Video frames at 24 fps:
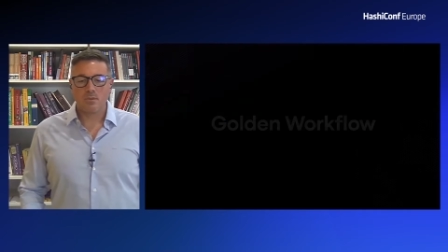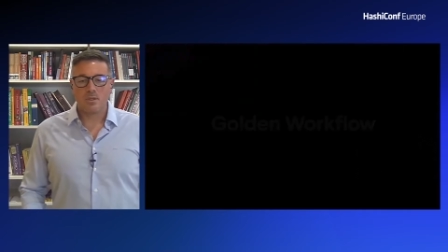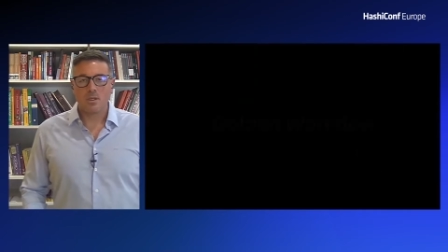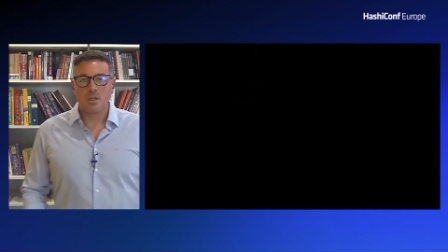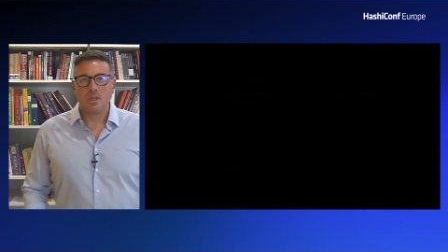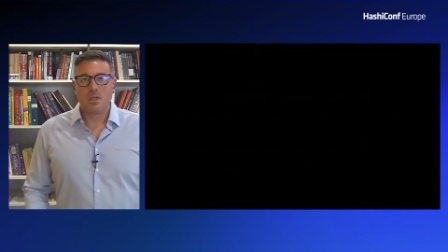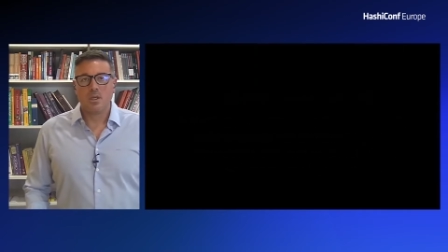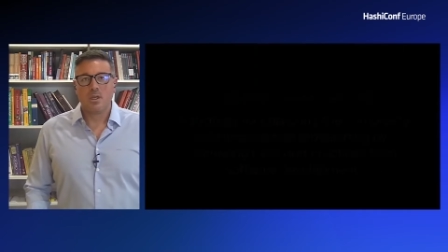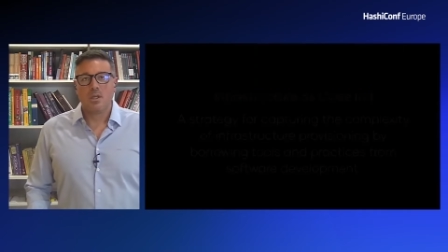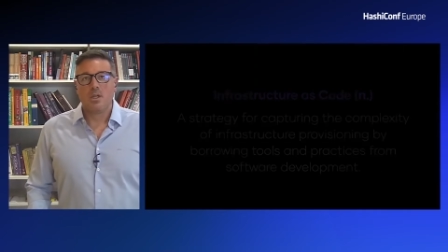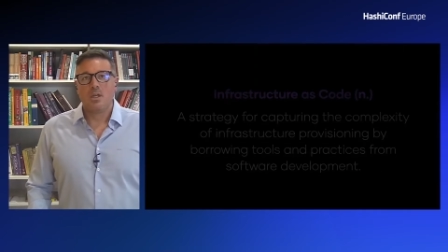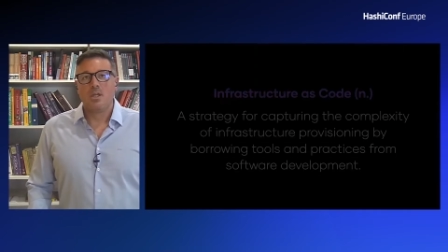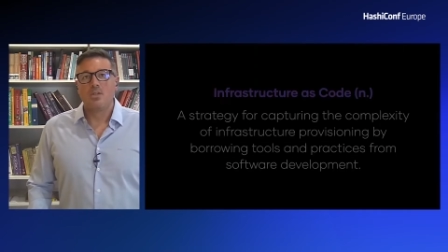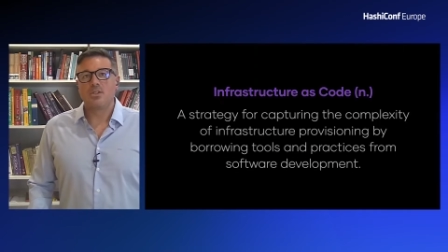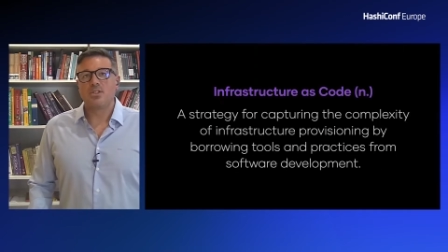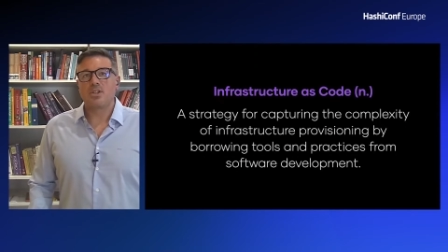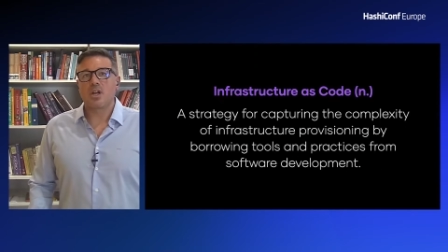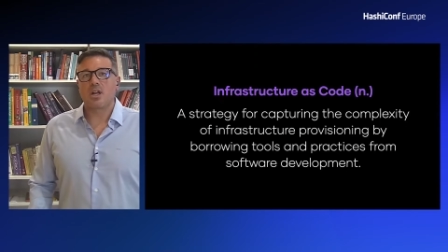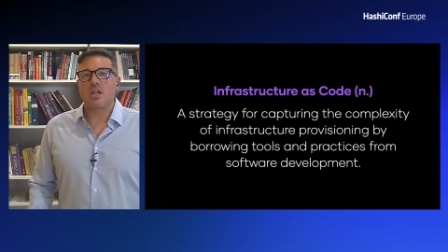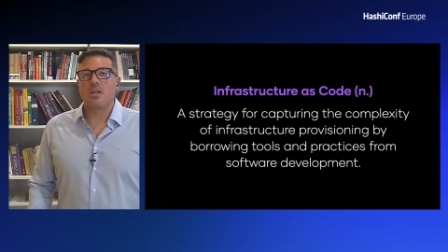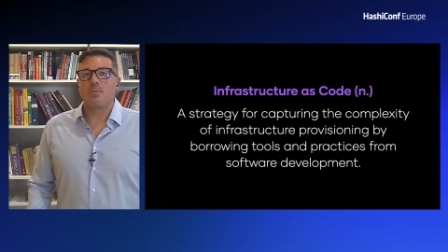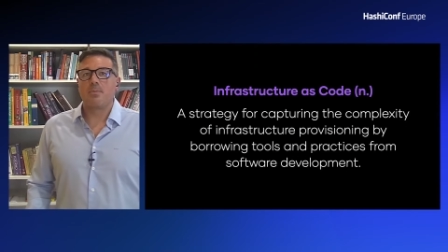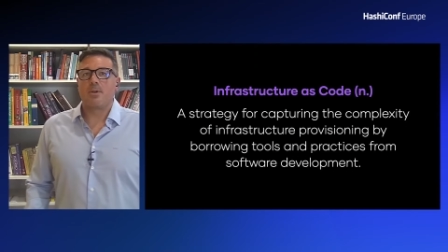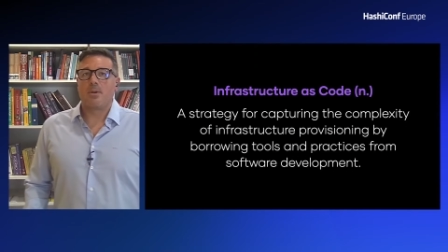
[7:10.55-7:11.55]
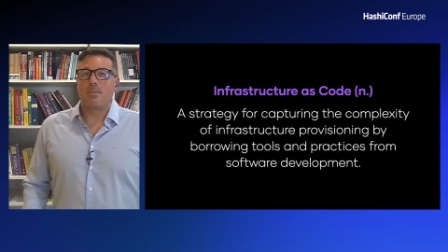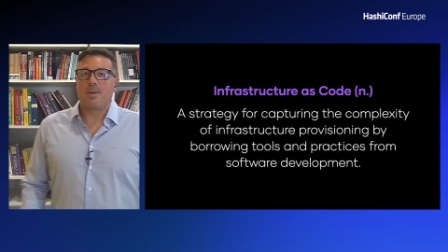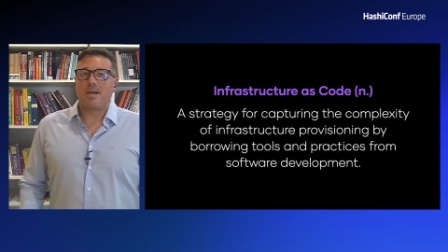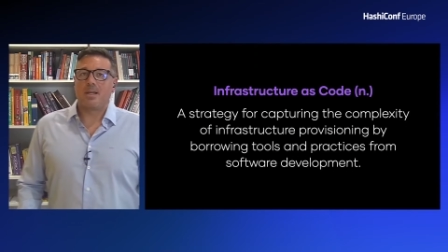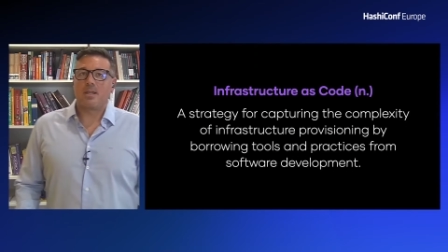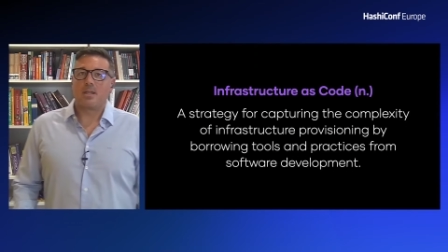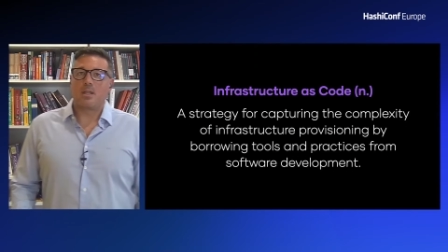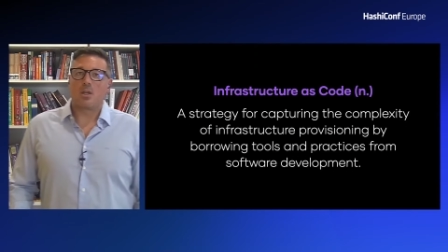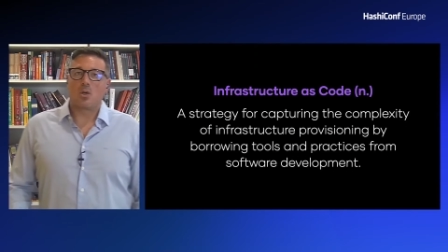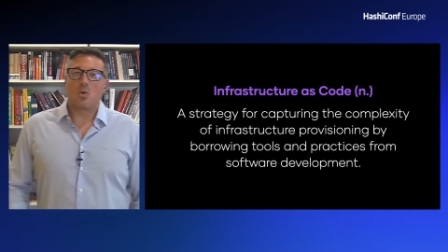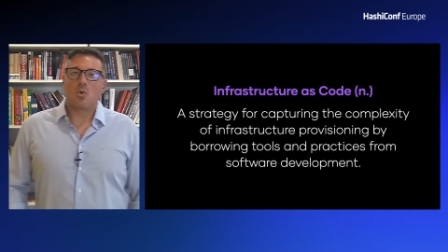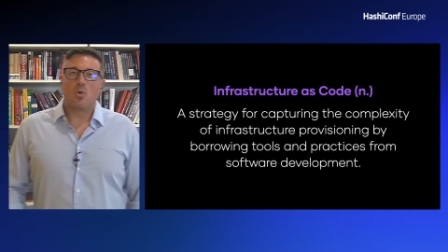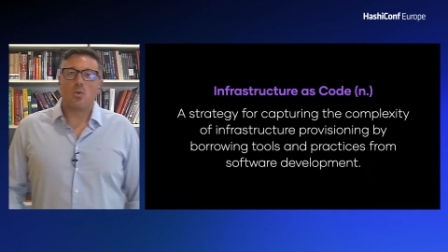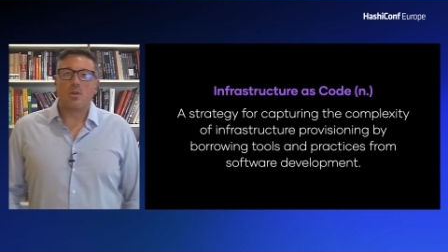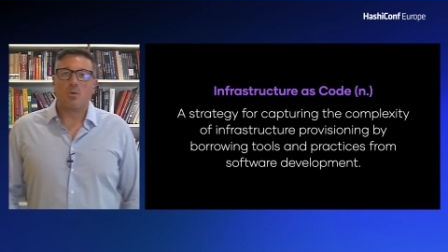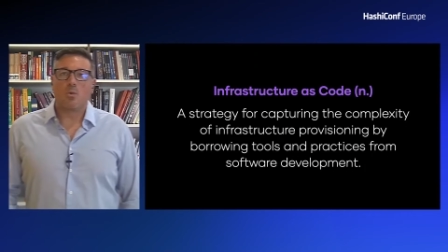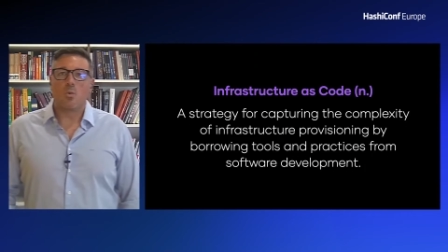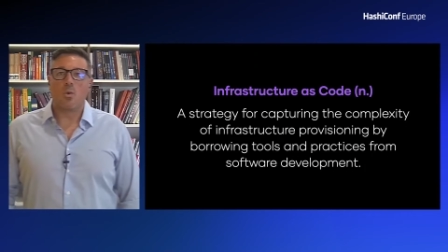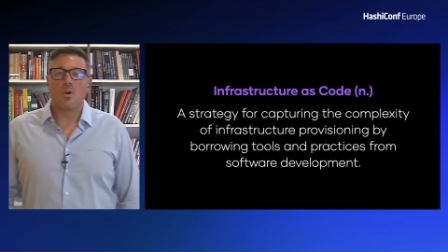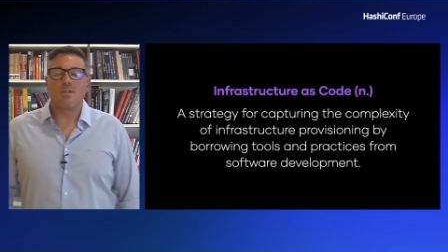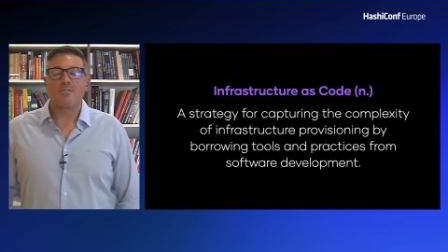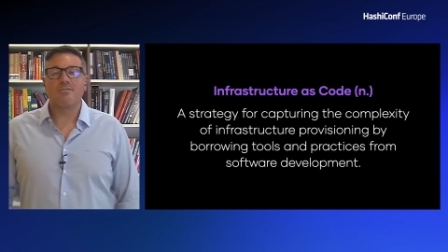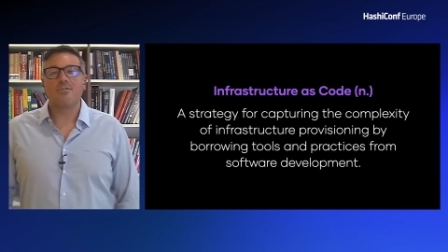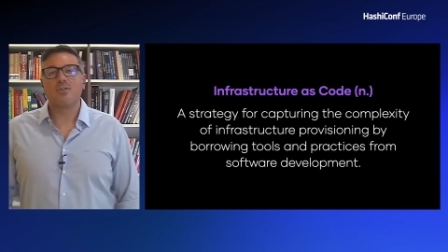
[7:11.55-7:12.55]
So let's talk a little bit about the
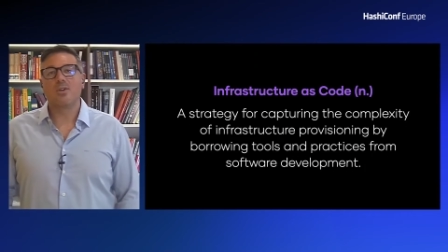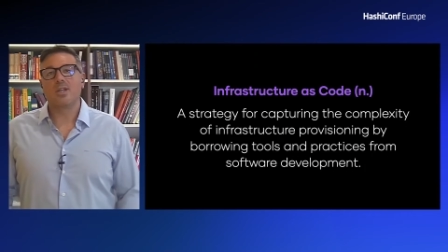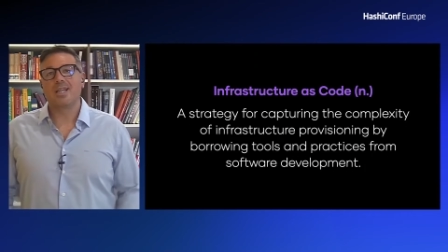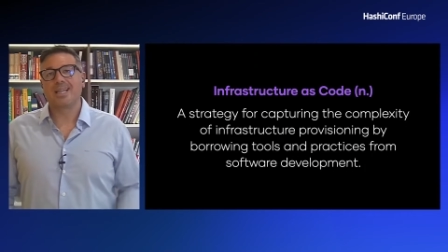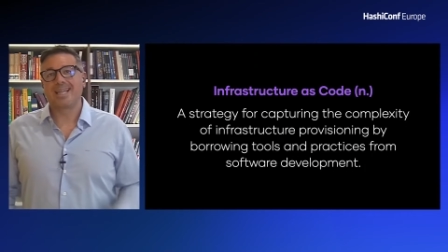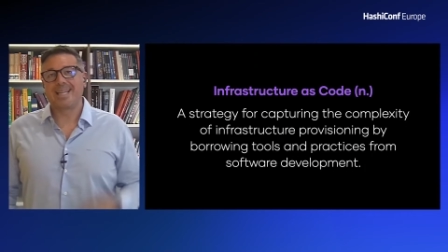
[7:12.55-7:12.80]
golden workflow.